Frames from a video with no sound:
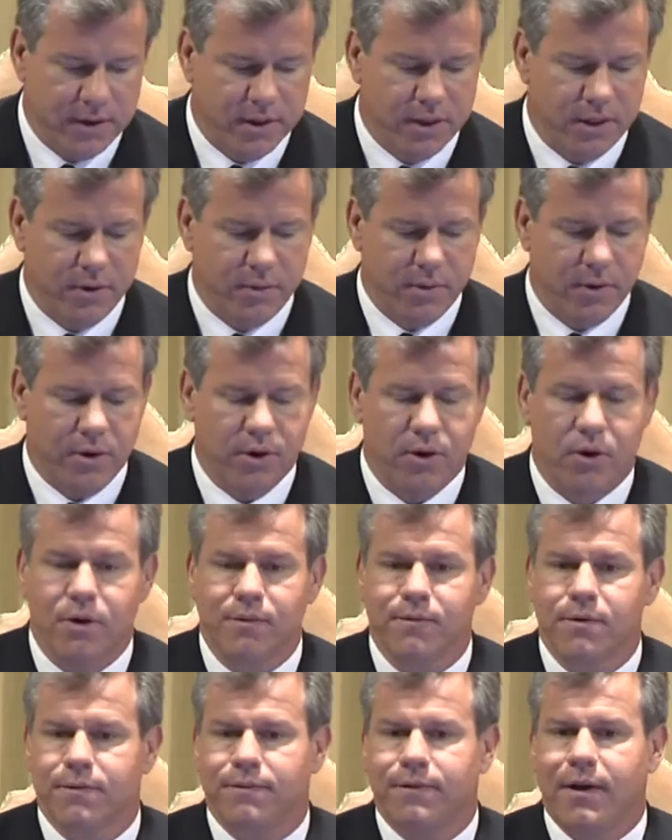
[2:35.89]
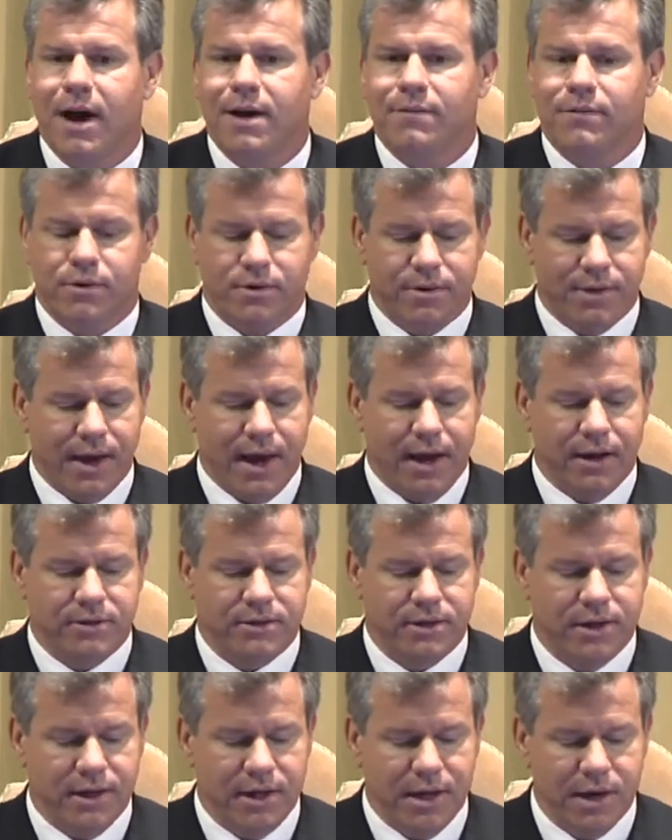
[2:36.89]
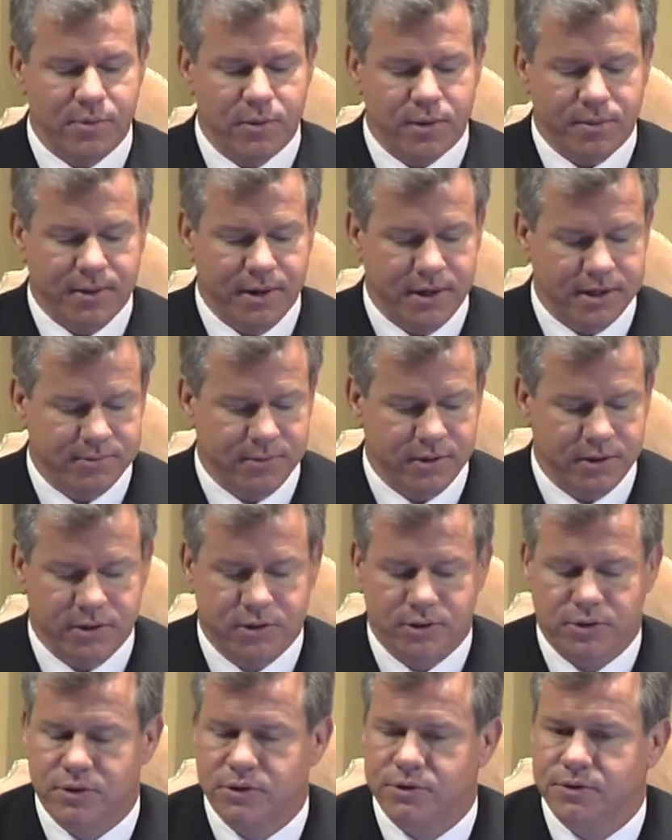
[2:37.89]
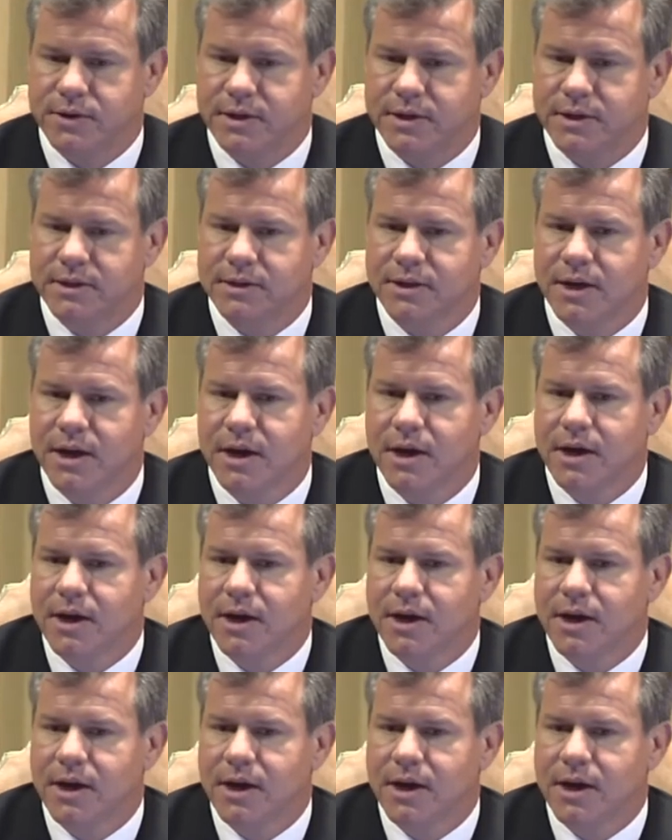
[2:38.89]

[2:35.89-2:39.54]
there were over 500,000 knee replacement surgeries